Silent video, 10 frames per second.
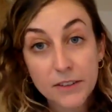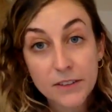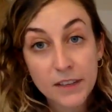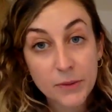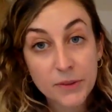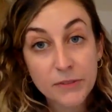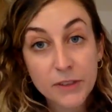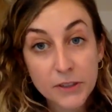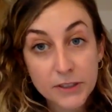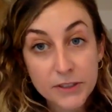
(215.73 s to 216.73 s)
Like we've
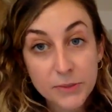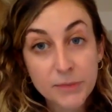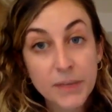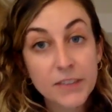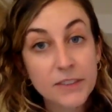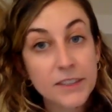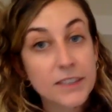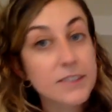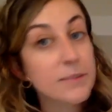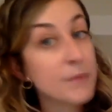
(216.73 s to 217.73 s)
learned, when metal
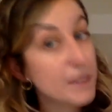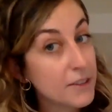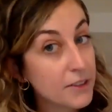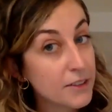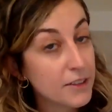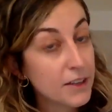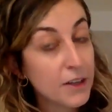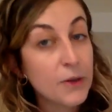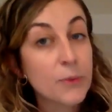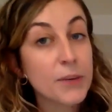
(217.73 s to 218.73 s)
connects to metal,
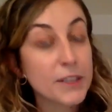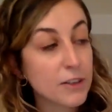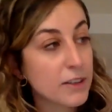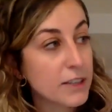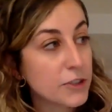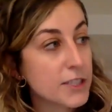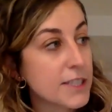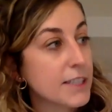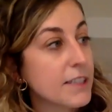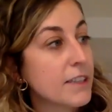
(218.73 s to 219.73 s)
we get our
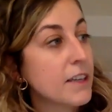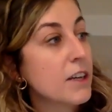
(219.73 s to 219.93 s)
electricity.